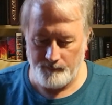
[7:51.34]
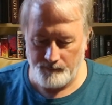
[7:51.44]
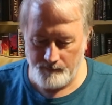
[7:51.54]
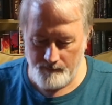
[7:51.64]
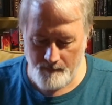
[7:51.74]

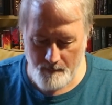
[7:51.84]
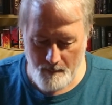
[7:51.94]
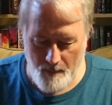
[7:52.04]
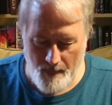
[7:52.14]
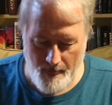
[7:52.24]

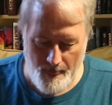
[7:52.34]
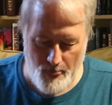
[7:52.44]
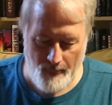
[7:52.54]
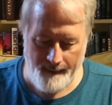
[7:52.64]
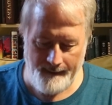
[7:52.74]

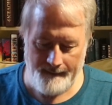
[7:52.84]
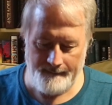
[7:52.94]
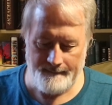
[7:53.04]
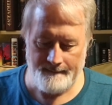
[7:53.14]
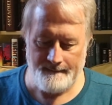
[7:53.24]

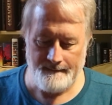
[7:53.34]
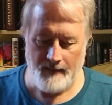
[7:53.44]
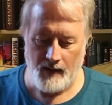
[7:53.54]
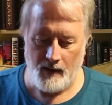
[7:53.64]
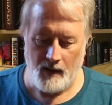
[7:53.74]

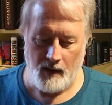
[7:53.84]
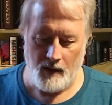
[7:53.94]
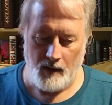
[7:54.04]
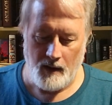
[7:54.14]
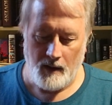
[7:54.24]

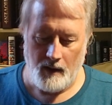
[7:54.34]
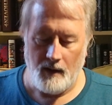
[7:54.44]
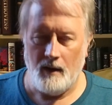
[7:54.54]
(silence)